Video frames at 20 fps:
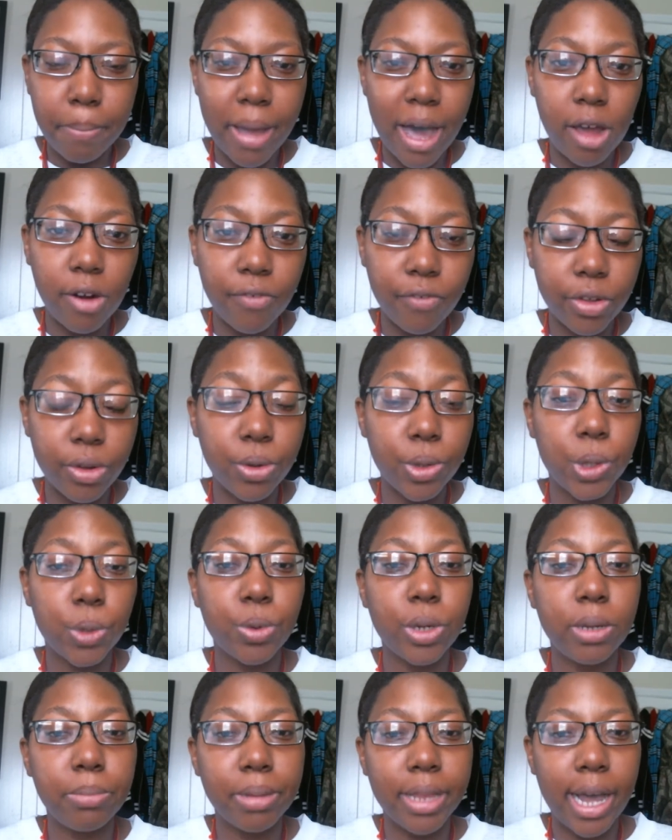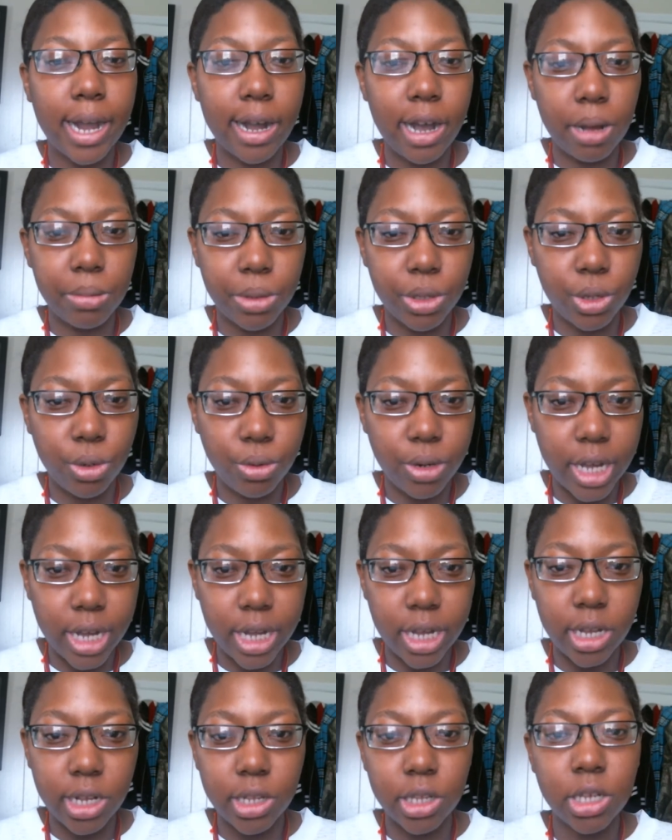Battlefield 3 Black Ops 2
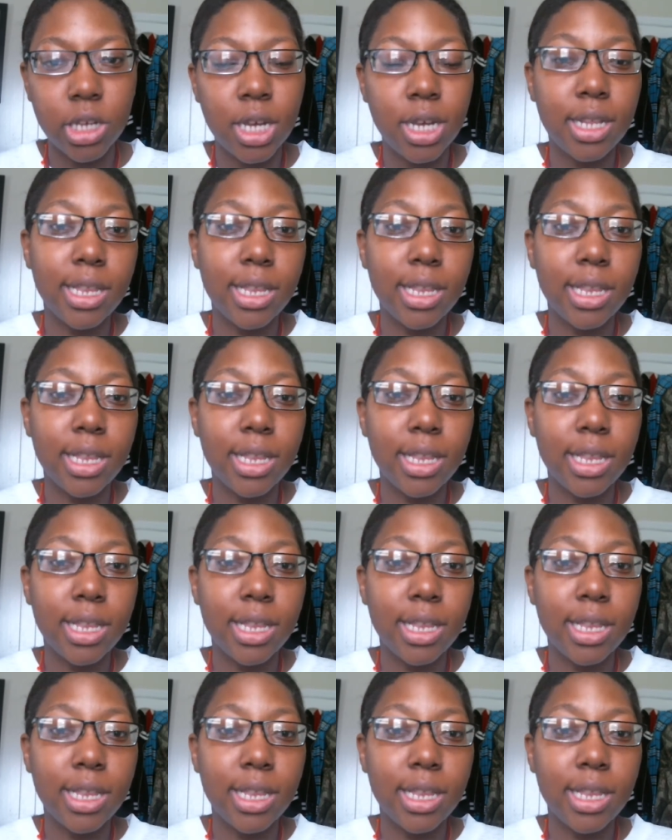days.